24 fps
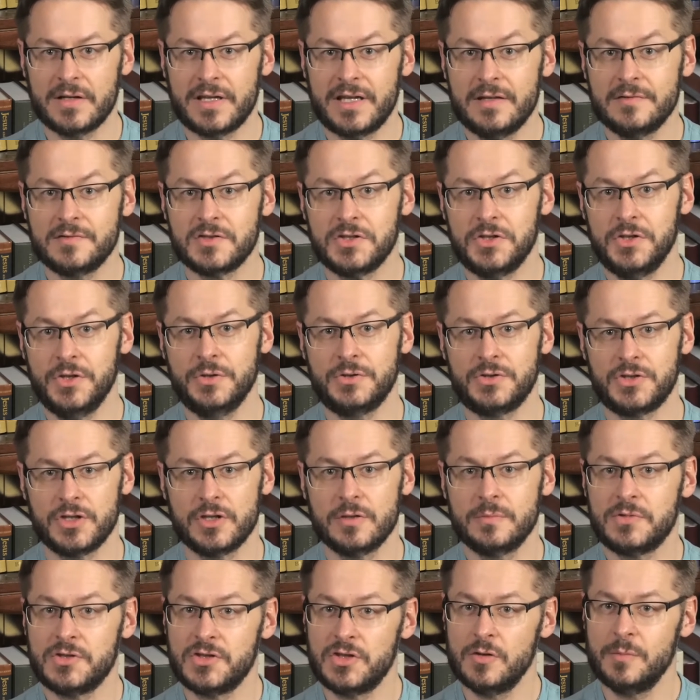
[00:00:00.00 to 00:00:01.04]
gives
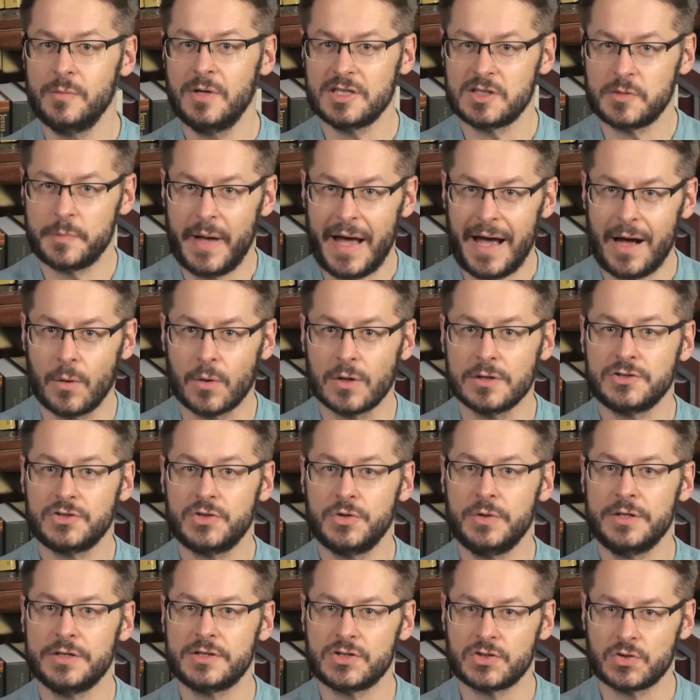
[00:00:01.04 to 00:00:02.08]
YouTube too much power to
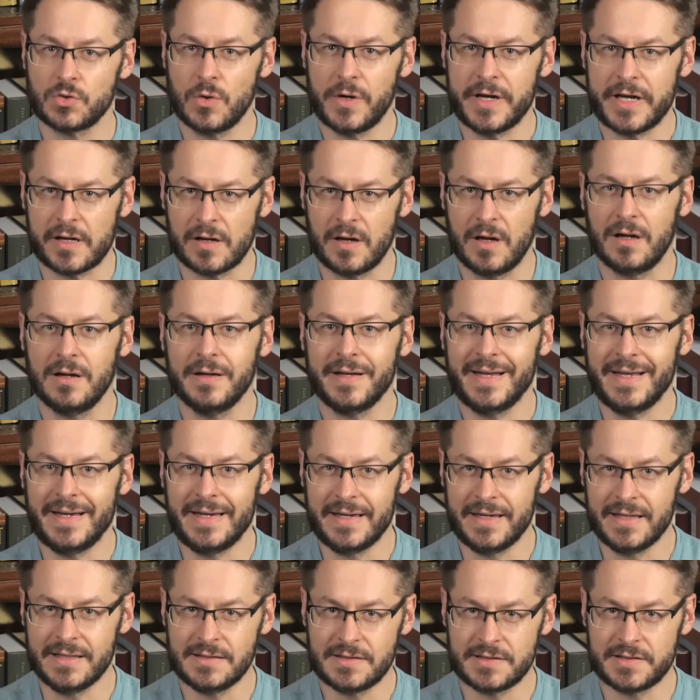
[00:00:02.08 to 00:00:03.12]
destroy it all in
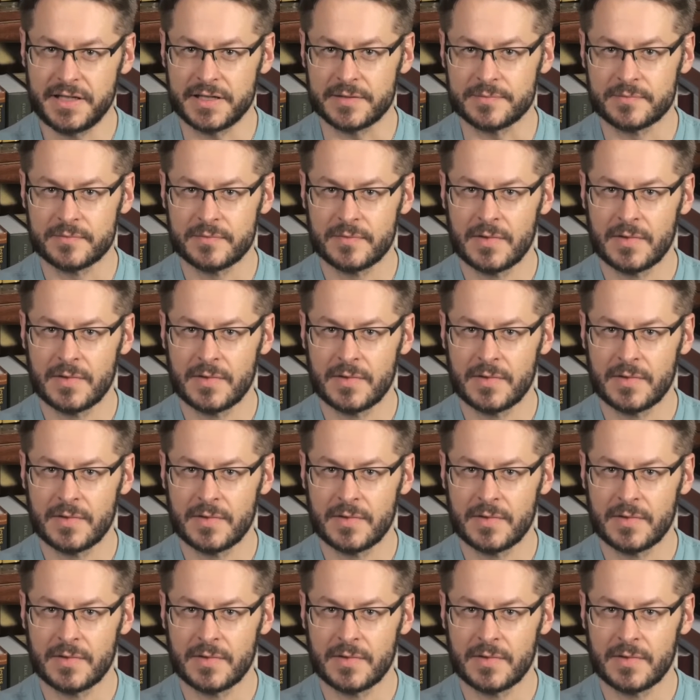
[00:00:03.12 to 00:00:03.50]
an instant.